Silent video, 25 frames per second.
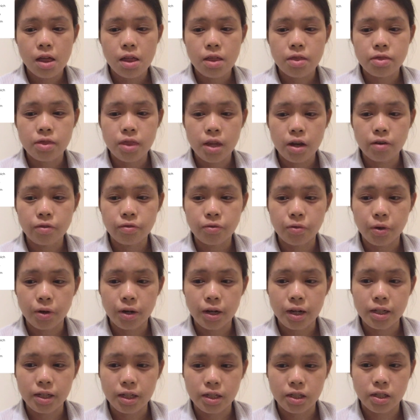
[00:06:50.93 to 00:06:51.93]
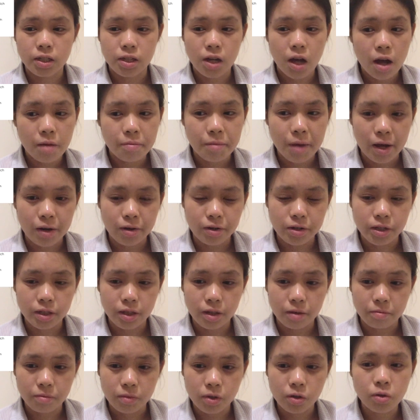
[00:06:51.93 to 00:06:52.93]
Therefore, it does not matter to
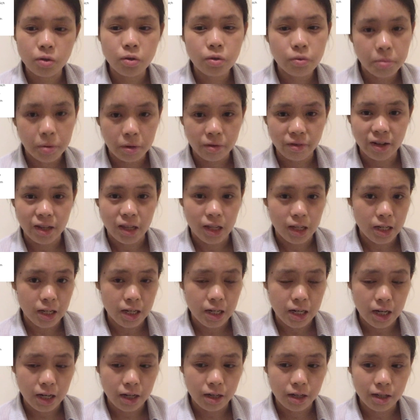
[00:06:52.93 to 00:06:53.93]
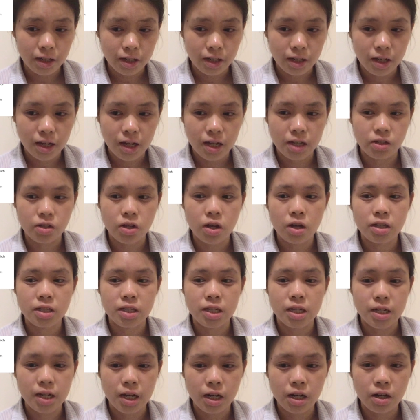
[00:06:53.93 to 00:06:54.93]
them who provided the data, as long as the
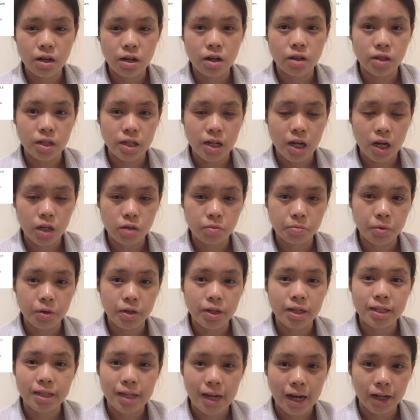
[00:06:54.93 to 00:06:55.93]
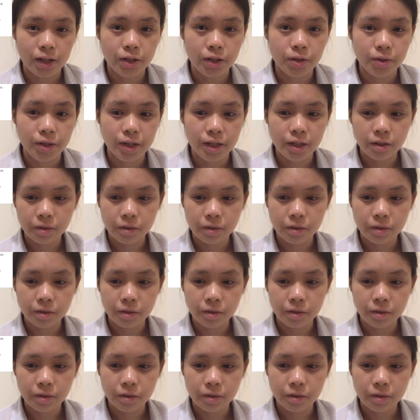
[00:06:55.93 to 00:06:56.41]
data on the dashboard is accurate.